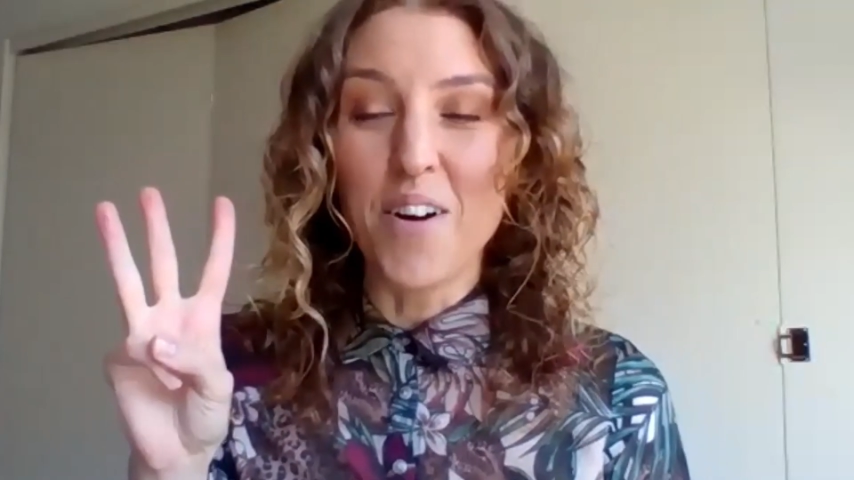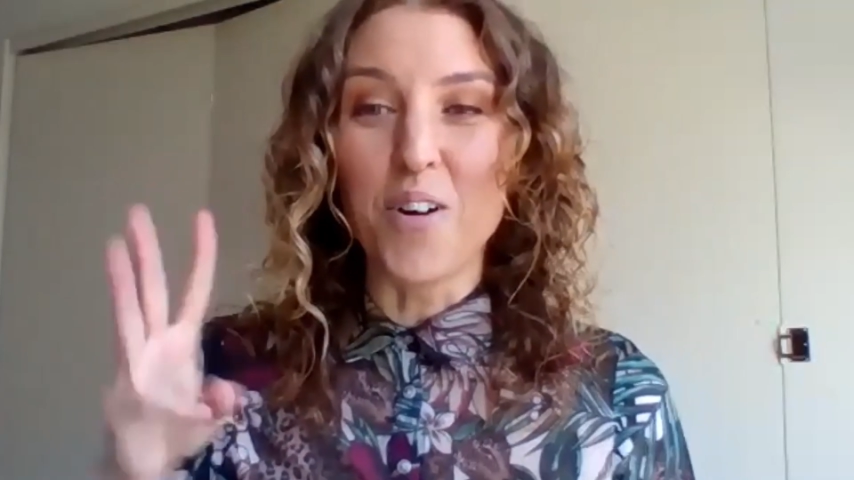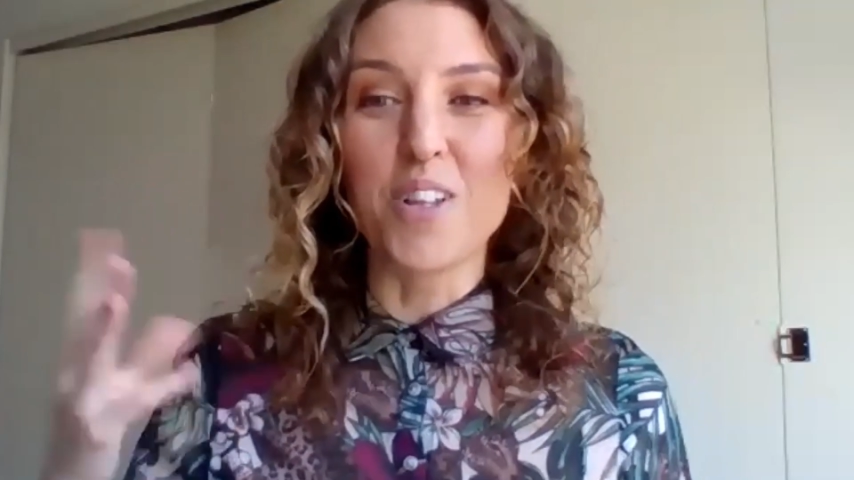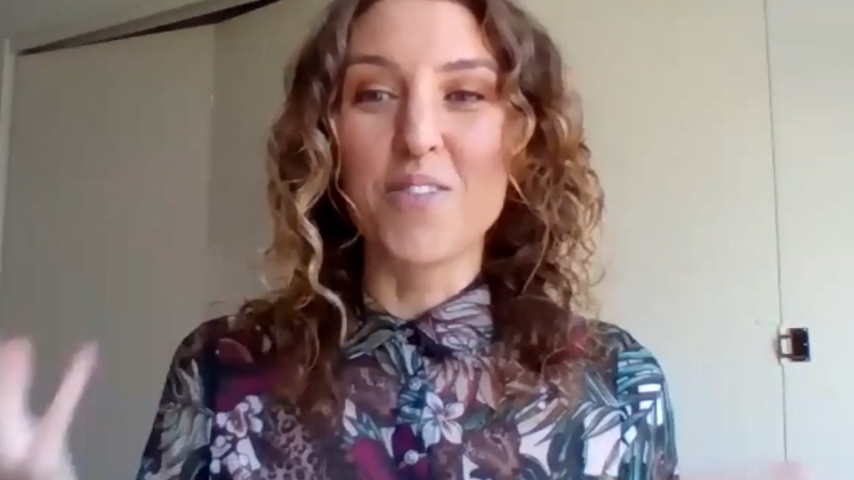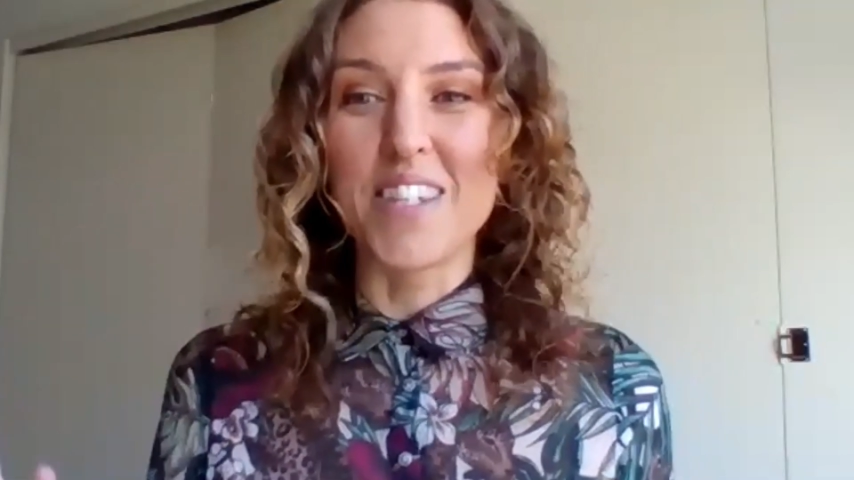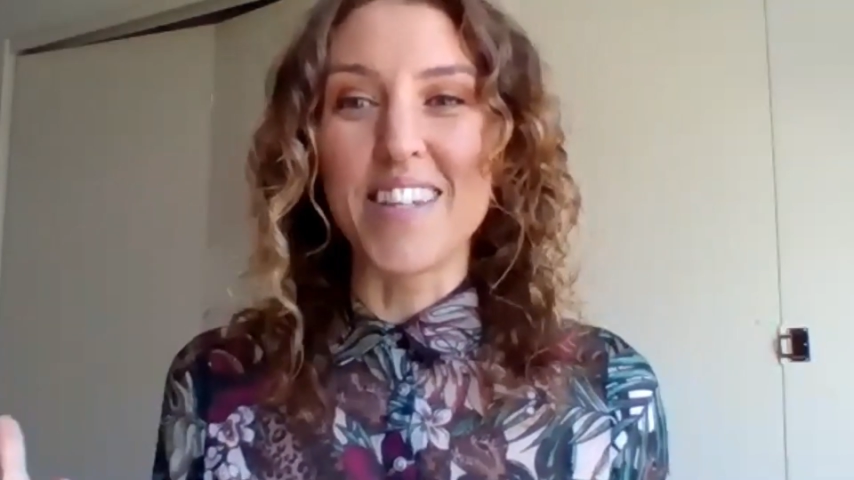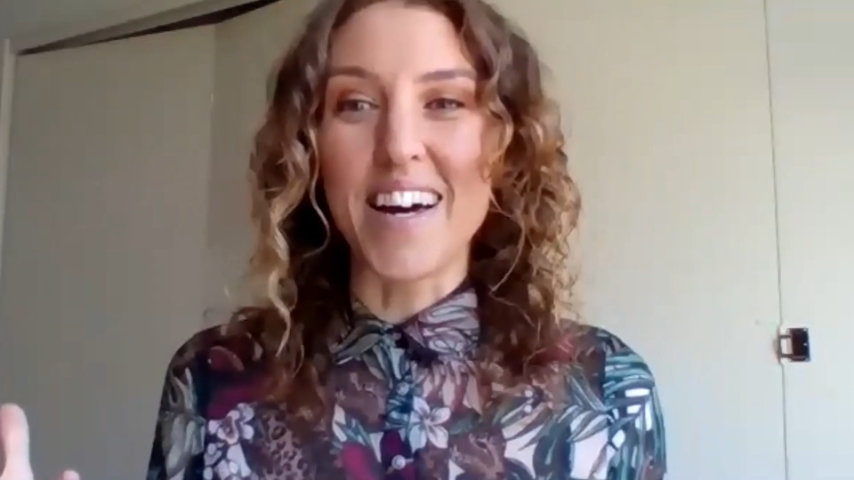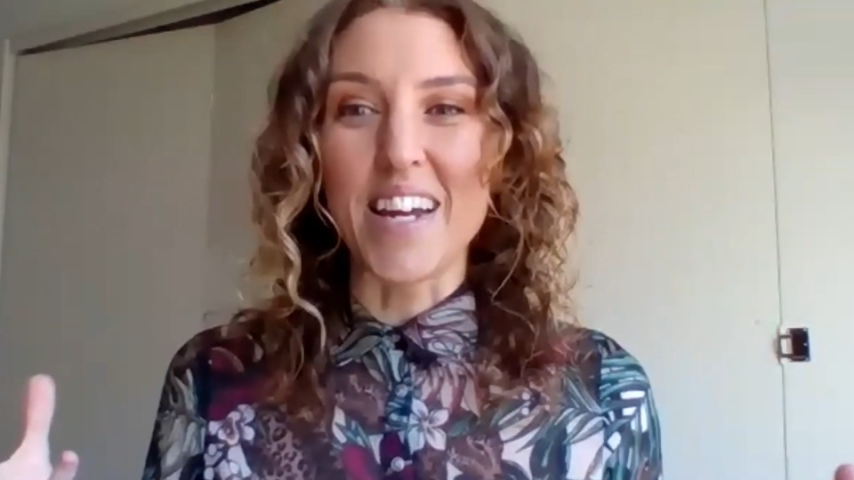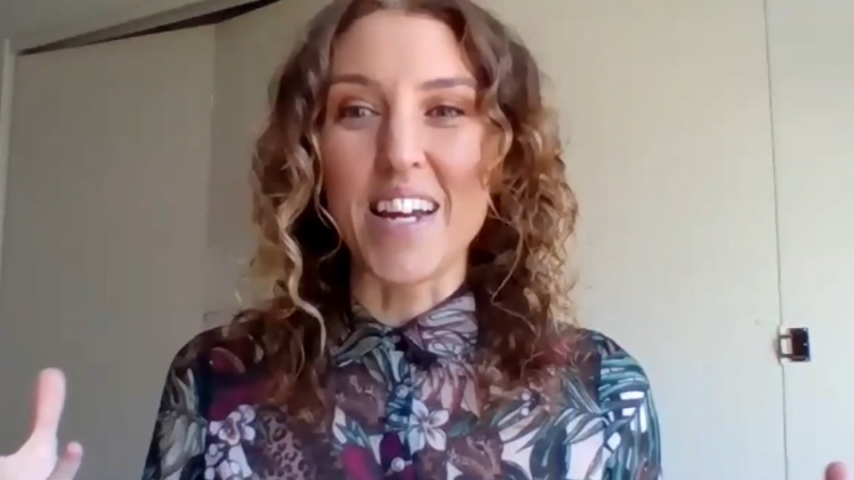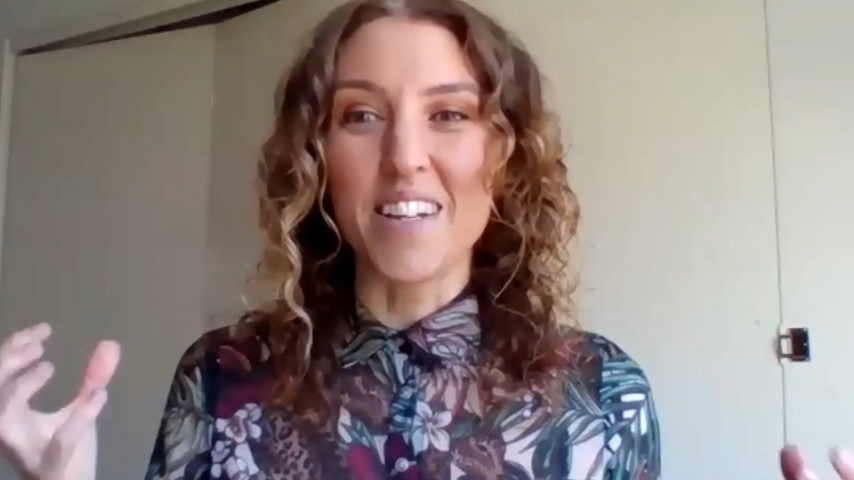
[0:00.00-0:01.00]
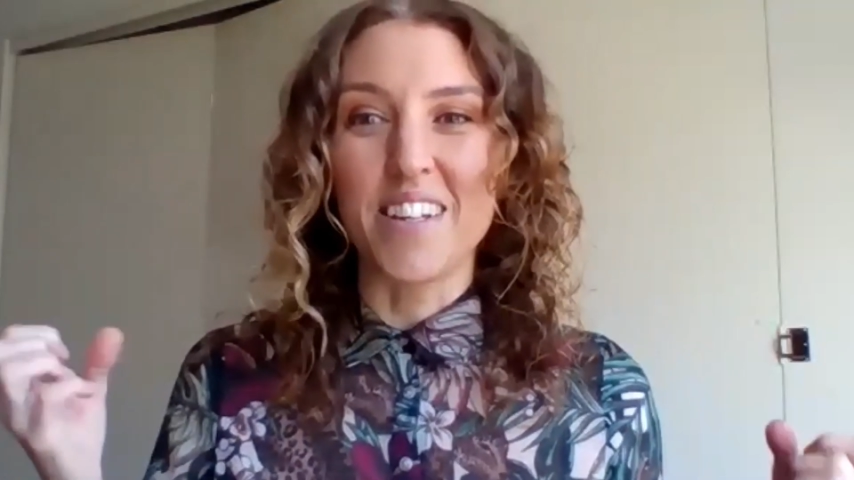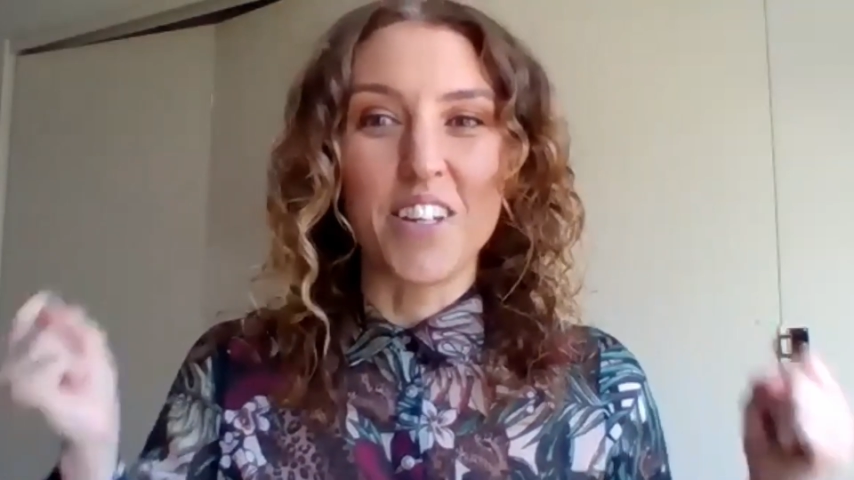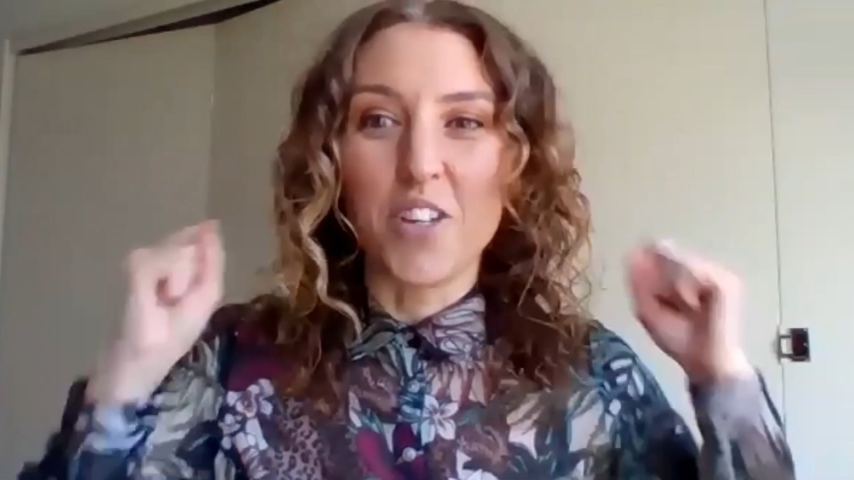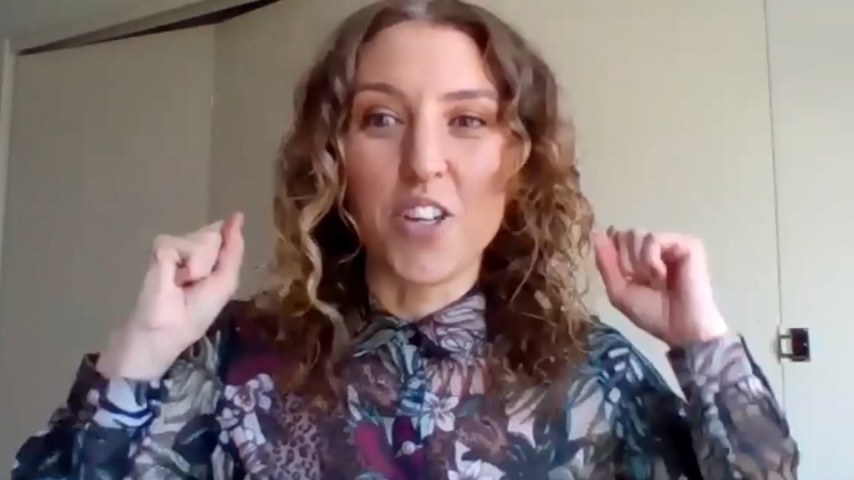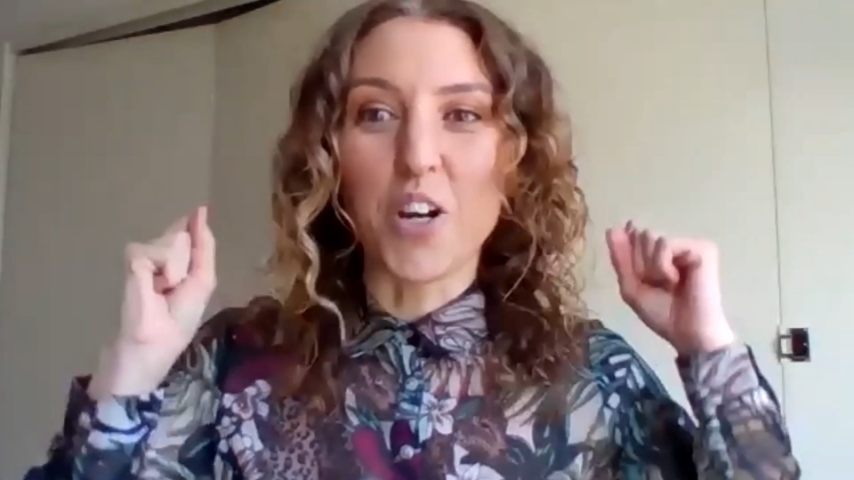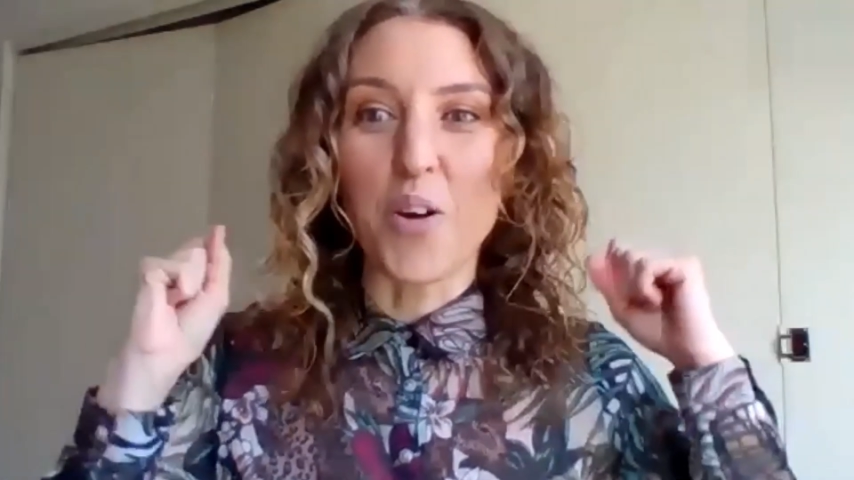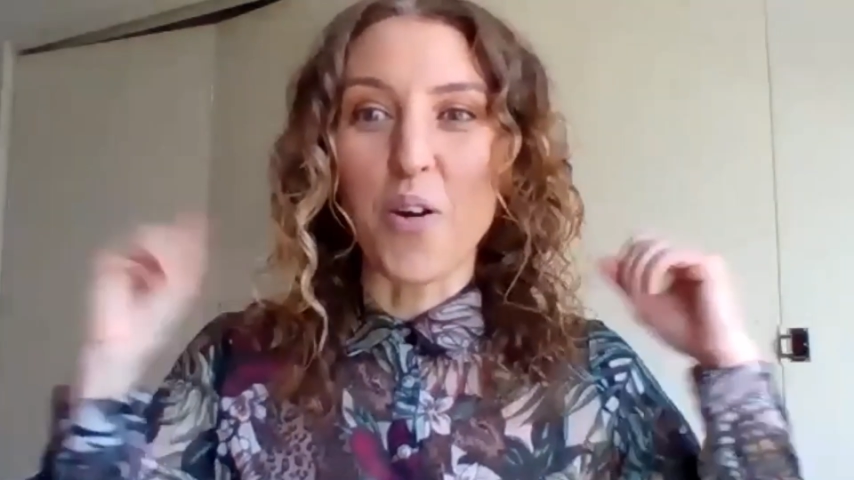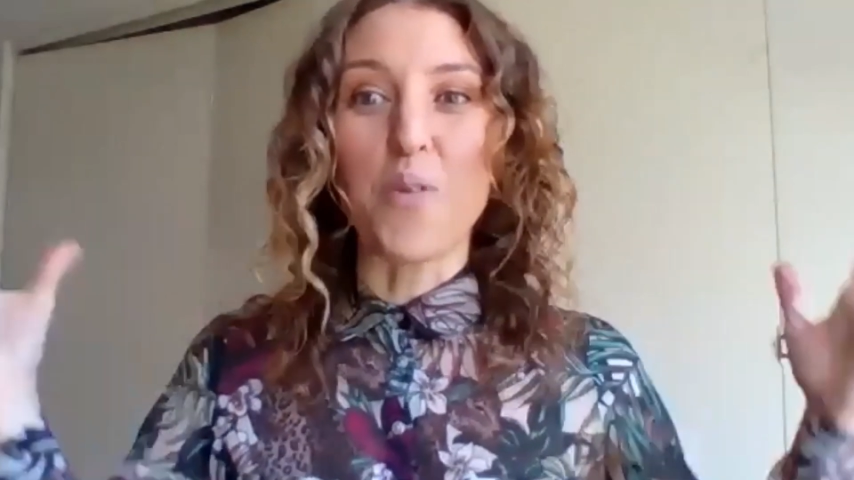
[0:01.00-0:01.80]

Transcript: all of a sudden, you go,